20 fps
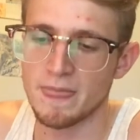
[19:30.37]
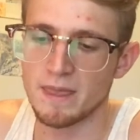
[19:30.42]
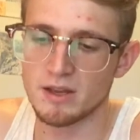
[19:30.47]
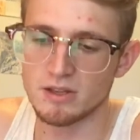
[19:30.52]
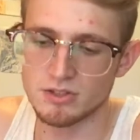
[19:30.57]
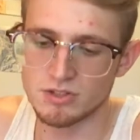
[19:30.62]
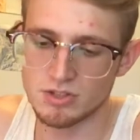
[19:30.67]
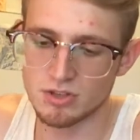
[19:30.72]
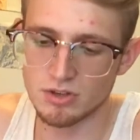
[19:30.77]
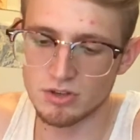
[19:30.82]

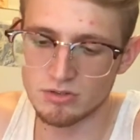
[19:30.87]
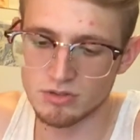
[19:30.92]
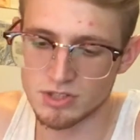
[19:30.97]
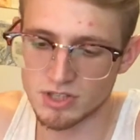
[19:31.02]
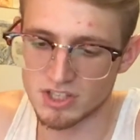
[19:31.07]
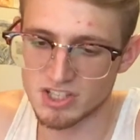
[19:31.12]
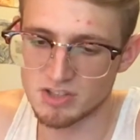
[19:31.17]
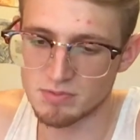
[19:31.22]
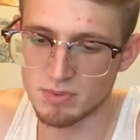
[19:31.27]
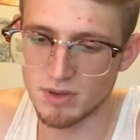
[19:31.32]
and so he was
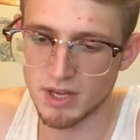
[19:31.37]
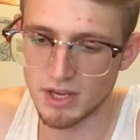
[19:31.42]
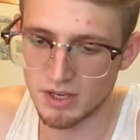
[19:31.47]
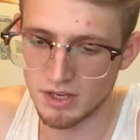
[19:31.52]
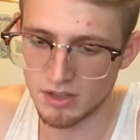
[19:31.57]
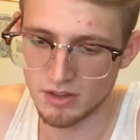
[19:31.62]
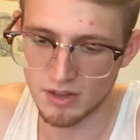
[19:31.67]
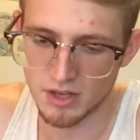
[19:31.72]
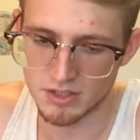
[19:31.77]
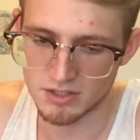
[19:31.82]

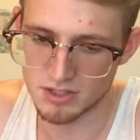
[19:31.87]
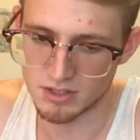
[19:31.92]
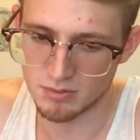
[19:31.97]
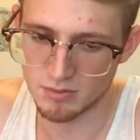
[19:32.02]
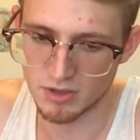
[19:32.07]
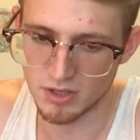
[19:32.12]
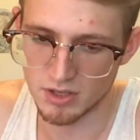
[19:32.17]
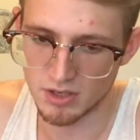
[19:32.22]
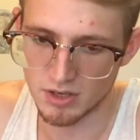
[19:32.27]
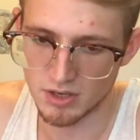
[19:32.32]
explaining that to
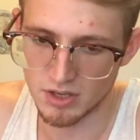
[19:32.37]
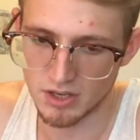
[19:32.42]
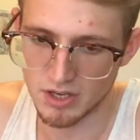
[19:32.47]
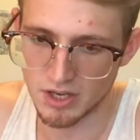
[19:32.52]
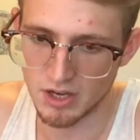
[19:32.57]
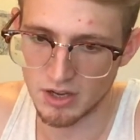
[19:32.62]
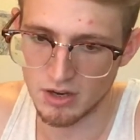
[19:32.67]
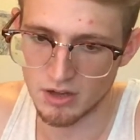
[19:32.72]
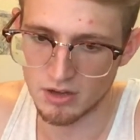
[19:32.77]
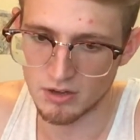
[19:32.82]
me and it
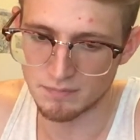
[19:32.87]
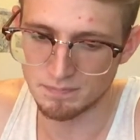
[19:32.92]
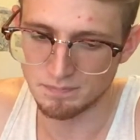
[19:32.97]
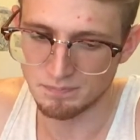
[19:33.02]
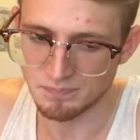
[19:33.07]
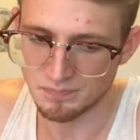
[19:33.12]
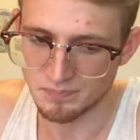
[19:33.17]
kind of